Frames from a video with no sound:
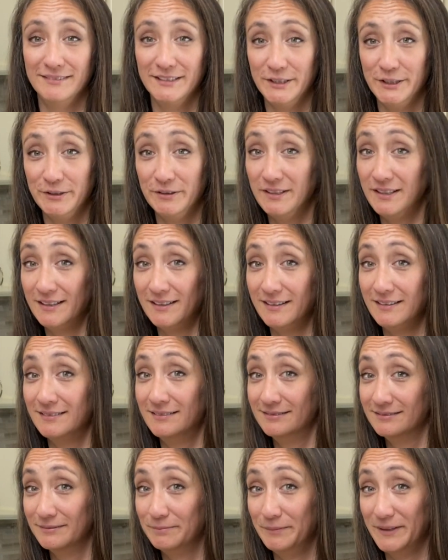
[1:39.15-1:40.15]
You
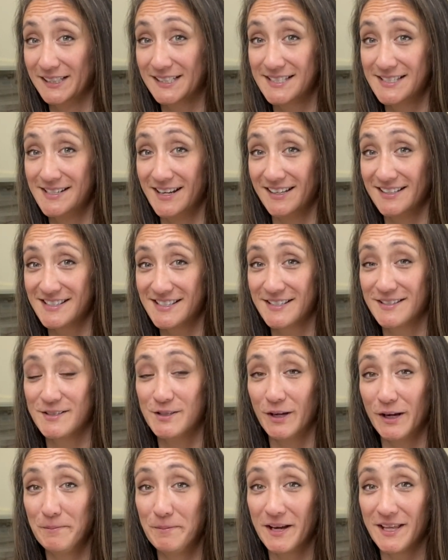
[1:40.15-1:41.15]
need mixed nuts.
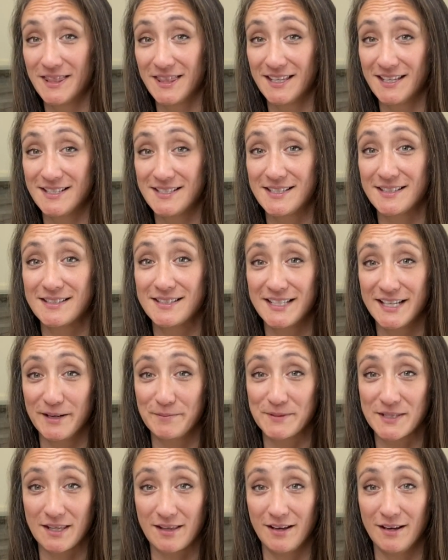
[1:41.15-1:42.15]
So I bought these at
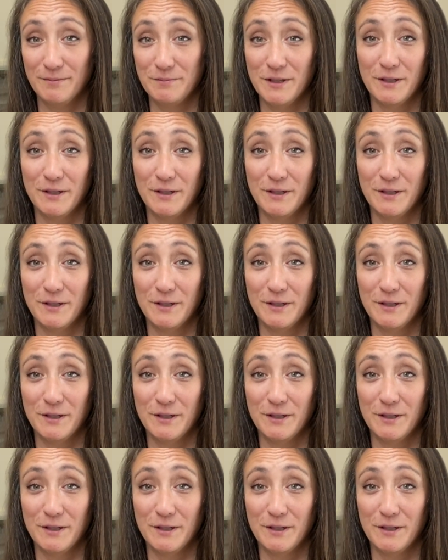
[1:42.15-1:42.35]
Sam's Club.